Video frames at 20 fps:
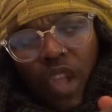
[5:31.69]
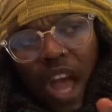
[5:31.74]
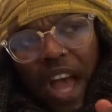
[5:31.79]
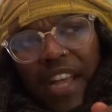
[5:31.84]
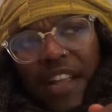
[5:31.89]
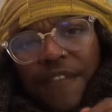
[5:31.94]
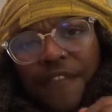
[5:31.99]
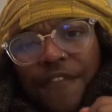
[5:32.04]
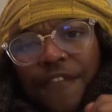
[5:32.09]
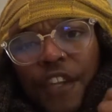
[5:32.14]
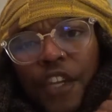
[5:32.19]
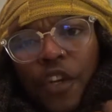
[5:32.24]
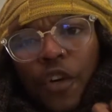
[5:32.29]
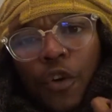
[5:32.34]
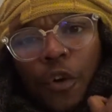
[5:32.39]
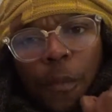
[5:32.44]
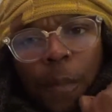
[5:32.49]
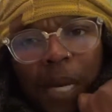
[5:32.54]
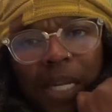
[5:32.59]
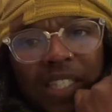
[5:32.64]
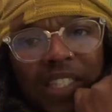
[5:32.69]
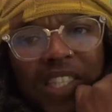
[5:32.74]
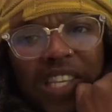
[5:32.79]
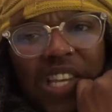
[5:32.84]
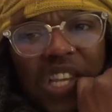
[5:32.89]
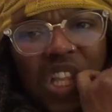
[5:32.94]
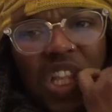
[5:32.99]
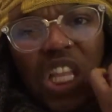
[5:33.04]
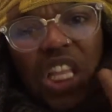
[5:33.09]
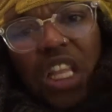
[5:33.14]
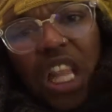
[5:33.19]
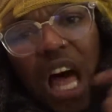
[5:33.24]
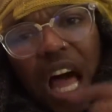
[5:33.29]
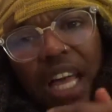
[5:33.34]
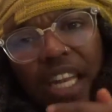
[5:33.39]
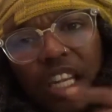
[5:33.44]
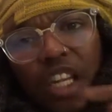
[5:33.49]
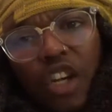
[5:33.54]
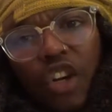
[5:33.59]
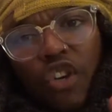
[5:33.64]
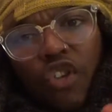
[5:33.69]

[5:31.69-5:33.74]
I can feel my teeth gliding